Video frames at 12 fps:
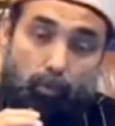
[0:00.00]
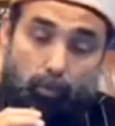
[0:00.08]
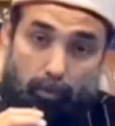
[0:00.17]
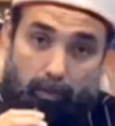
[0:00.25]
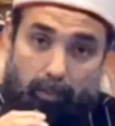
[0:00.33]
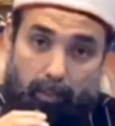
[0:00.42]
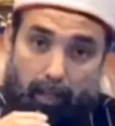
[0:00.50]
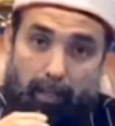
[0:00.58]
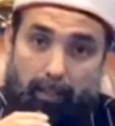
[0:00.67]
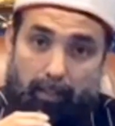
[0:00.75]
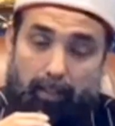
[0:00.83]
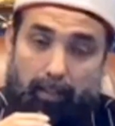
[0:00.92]
Like
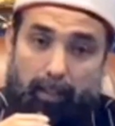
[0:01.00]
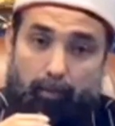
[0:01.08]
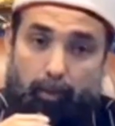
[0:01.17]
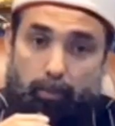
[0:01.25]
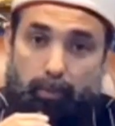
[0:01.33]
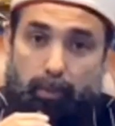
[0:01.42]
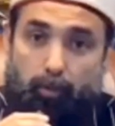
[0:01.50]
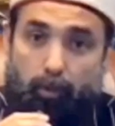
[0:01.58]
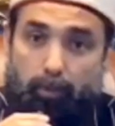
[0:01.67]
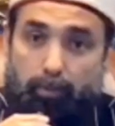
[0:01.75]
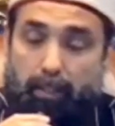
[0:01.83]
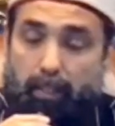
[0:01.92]
they will be with
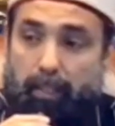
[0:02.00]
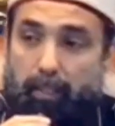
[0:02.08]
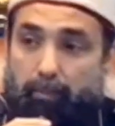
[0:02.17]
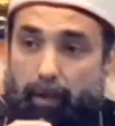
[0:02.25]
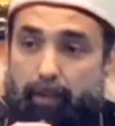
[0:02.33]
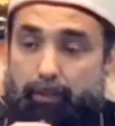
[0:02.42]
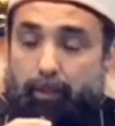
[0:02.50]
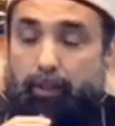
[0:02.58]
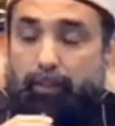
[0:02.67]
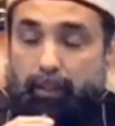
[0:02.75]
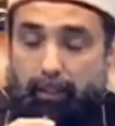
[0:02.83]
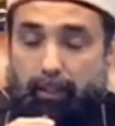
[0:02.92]
me in my shoulder
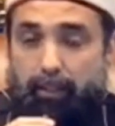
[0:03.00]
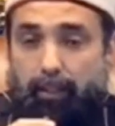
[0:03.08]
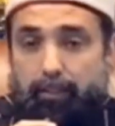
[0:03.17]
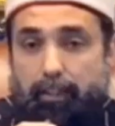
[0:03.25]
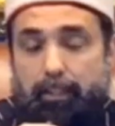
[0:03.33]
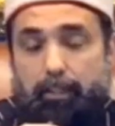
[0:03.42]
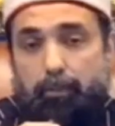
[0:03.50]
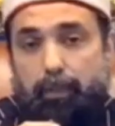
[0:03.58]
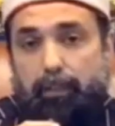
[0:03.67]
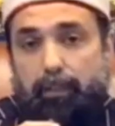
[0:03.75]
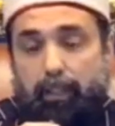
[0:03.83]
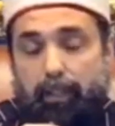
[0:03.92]
in the judgment
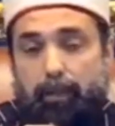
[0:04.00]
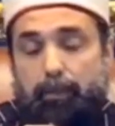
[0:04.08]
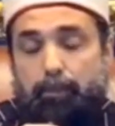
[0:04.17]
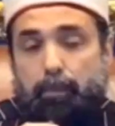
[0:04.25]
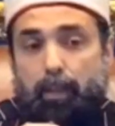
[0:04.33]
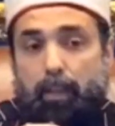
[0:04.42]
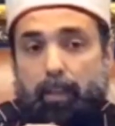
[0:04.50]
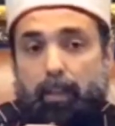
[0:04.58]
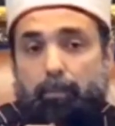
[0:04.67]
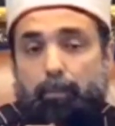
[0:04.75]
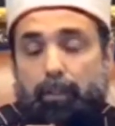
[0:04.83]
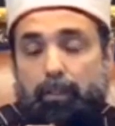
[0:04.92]
day, the
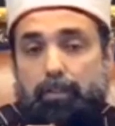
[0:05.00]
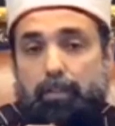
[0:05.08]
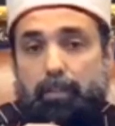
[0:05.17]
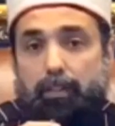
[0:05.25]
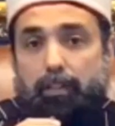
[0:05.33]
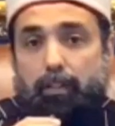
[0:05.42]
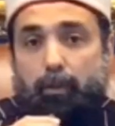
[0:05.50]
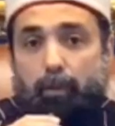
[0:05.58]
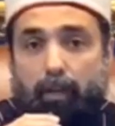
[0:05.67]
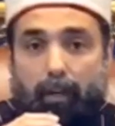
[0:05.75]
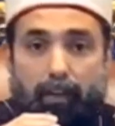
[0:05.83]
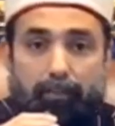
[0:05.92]
person he look
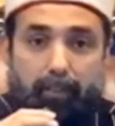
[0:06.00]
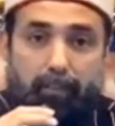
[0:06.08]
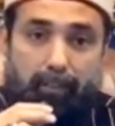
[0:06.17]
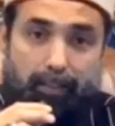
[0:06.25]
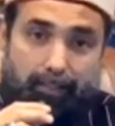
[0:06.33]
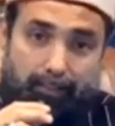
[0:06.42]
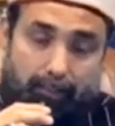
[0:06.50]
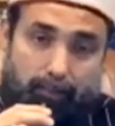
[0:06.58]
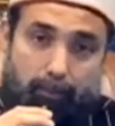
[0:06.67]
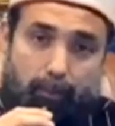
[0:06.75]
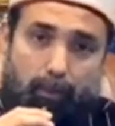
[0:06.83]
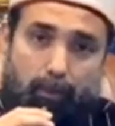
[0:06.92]
after the yatim. You
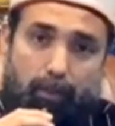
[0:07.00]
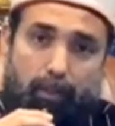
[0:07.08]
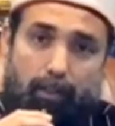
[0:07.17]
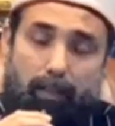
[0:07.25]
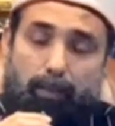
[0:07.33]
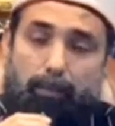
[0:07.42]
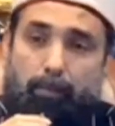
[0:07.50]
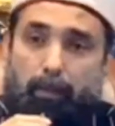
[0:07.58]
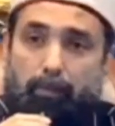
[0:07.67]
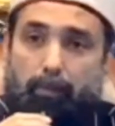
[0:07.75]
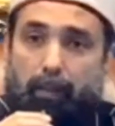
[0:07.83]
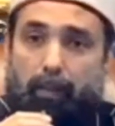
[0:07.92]
know, the
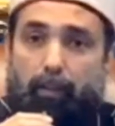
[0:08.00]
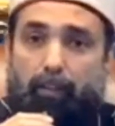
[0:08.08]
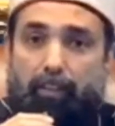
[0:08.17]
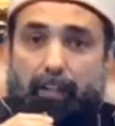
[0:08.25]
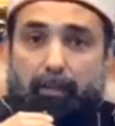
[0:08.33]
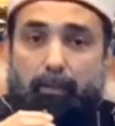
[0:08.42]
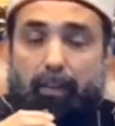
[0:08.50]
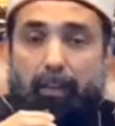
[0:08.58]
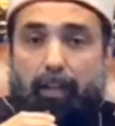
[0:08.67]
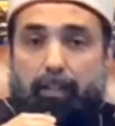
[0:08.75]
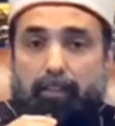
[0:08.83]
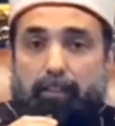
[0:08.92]
month of the Ramadan,
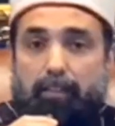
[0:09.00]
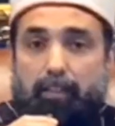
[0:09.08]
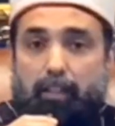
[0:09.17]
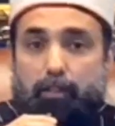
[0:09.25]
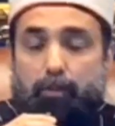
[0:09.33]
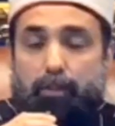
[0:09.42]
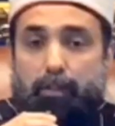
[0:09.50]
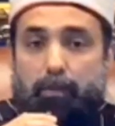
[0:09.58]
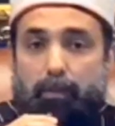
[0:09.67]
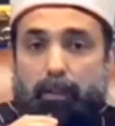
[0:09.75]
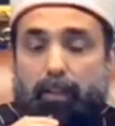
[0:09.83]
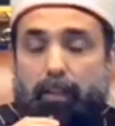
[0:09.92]
it is a special month
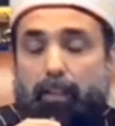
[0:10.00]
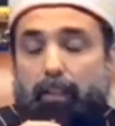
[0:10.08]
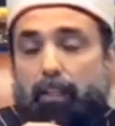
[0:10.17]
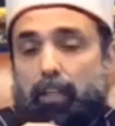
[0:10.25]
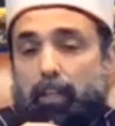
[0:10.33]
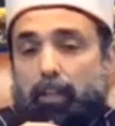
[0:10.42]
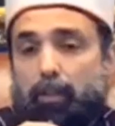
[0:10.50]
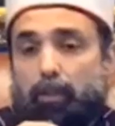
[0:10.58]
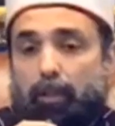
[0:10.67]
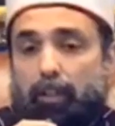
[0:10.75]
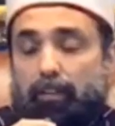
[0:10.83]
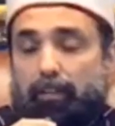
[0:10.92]
to
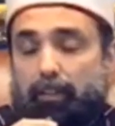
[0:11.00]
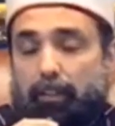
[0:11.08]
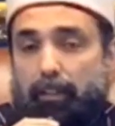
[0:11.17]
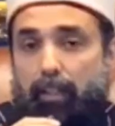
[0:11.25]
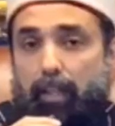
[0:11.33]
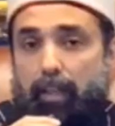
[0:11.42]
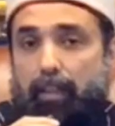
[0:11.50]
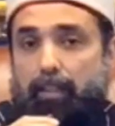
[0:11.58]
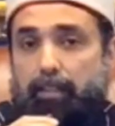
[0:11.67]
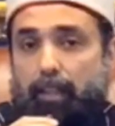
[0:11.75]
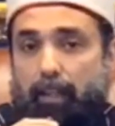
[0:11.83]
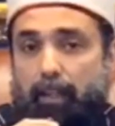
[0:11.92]
give the
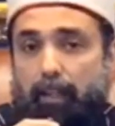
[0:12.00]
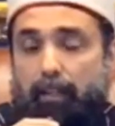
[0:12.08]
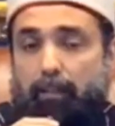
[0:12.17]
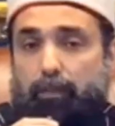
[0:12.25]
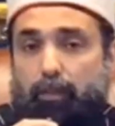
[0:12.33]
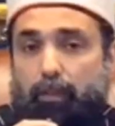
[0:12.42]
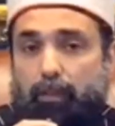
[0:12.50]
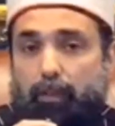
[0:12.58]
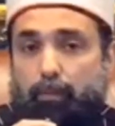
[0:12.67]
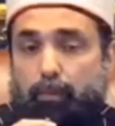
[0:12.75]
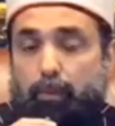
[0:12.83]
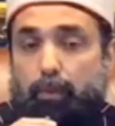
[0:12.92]
zakat for the
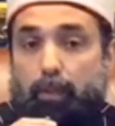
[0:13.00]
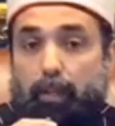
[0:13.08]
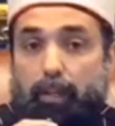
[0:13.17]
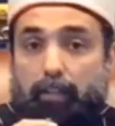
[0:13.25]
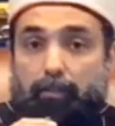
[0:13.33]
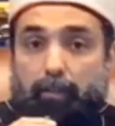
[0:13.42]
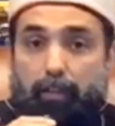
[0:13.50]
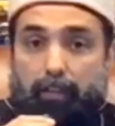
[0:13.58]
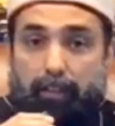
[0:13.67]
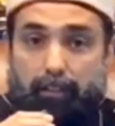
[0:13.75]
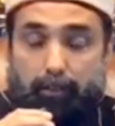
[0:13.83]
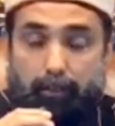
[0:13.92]
poor and for the
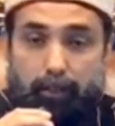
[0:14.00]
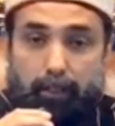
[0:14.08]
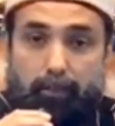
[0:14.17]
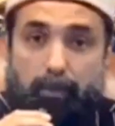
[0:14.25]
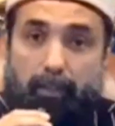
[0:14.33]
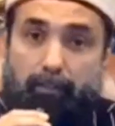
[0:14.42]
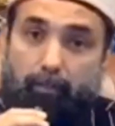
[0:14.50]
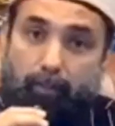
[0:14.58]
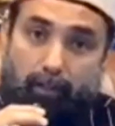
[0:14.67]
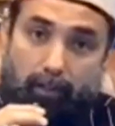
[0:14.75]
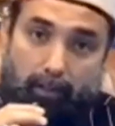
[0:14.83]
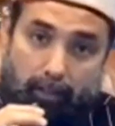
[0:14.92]
yatim and for the
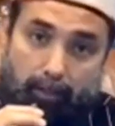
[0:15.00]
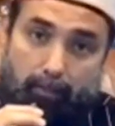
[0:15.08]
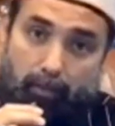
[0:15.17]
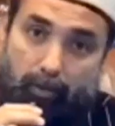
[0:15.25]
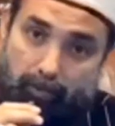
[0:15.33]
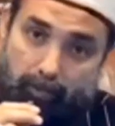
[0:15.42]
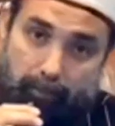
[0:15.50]
help of them.